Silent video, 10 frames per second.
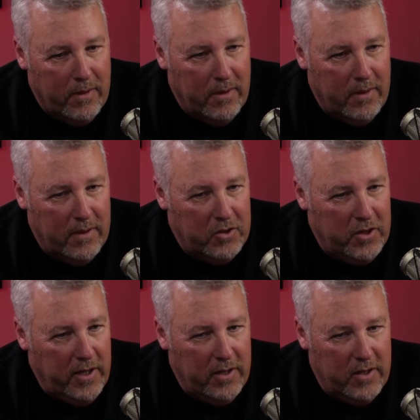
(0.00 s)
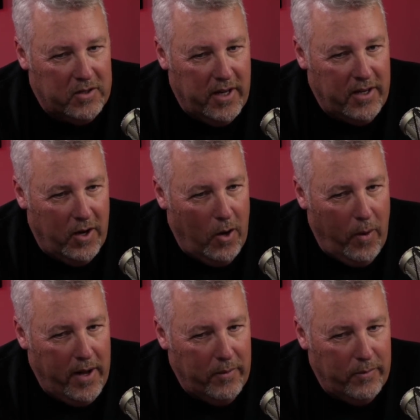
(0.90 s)
She just said, "You know
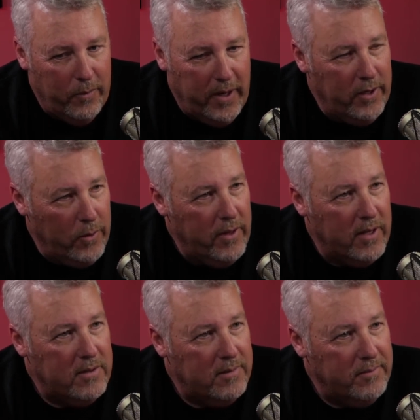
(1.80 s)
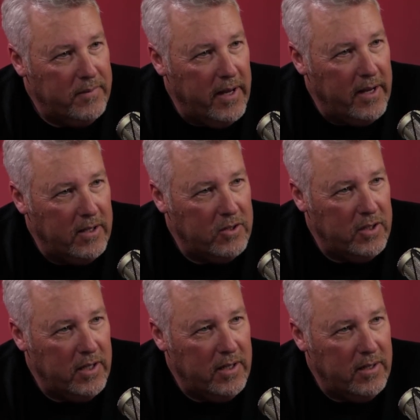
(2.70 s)
what? We can do this." And
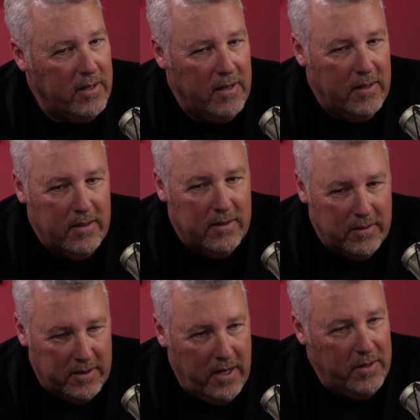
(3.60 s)
she said,